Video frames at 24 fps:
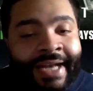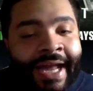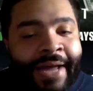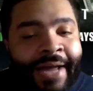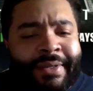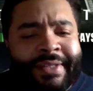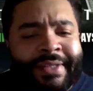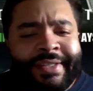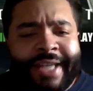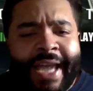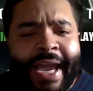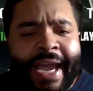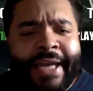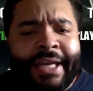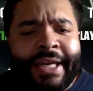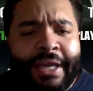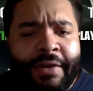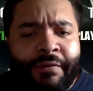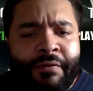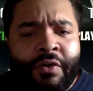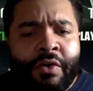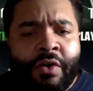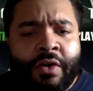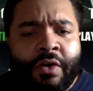I've been saying that
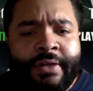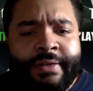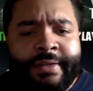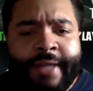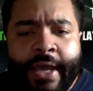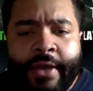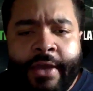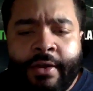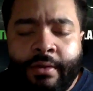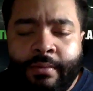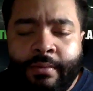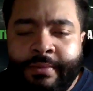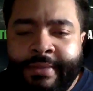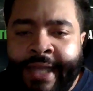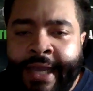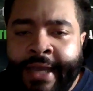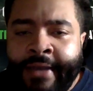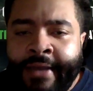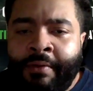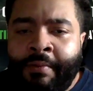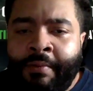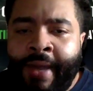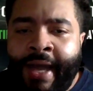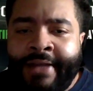if you're gonna take
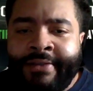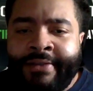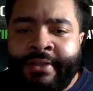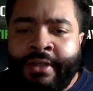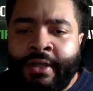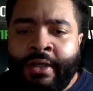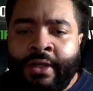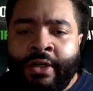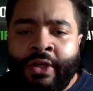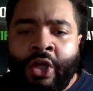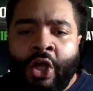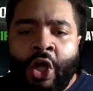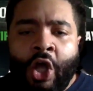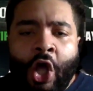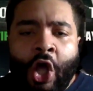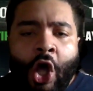them as a